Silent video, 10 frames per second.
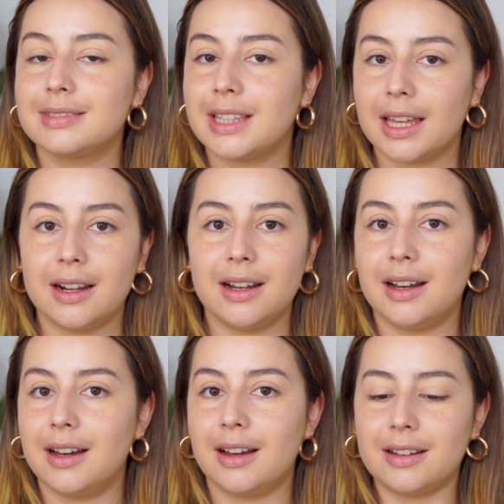
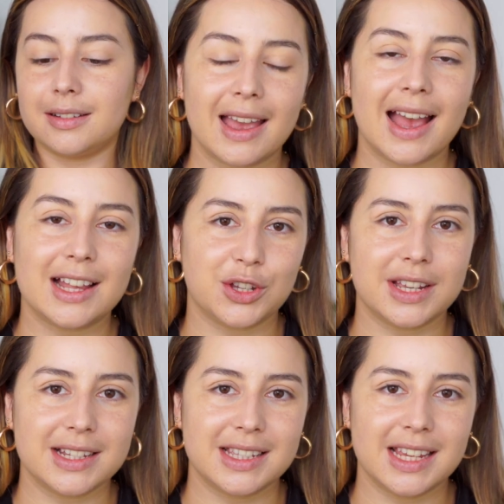Ta-da! As you
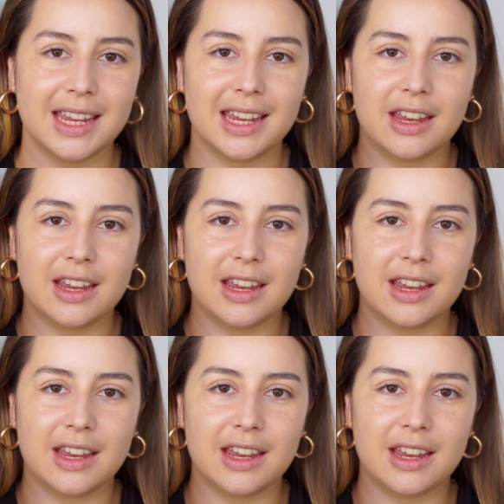can see,